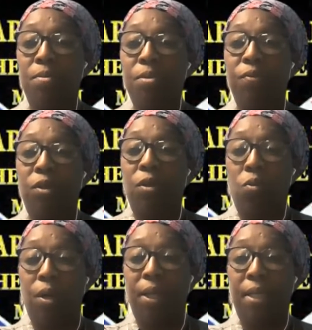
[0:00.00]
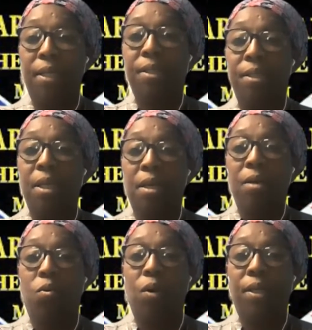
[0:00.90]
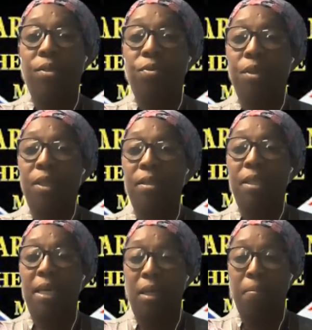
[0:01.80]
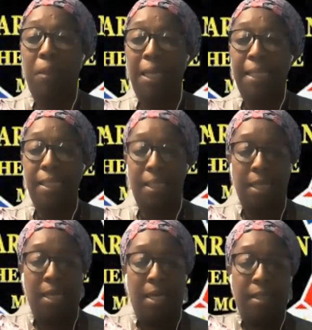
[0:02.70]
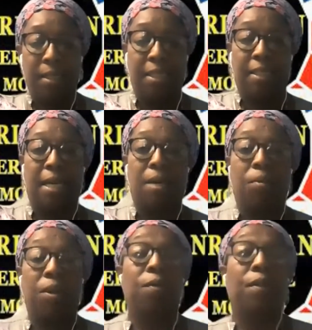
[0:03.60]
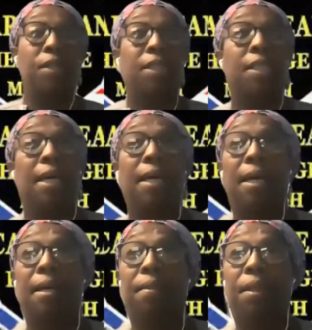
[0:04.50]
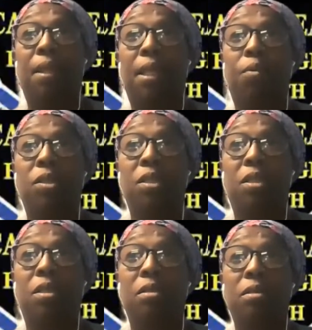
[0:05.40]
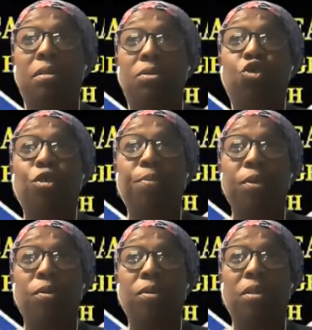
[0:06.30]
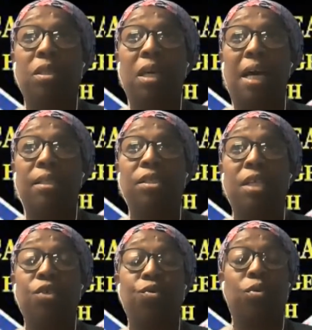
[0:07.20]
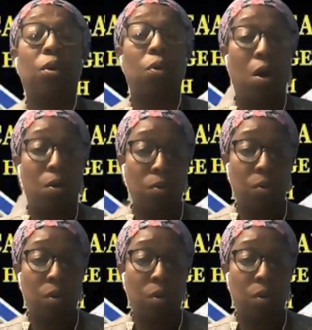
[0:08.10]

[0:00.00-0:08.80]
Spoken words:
of what is really taking place today. We know that today it was a tribute to the ancestral quo.